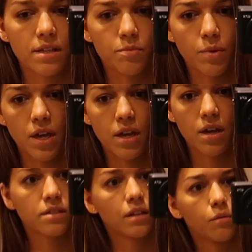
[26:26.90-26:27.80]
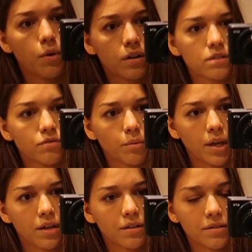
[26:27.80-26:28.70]
as me, it still works for
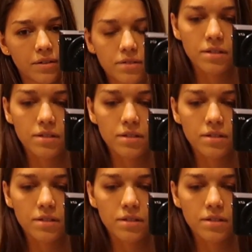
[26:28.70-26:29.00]
me. You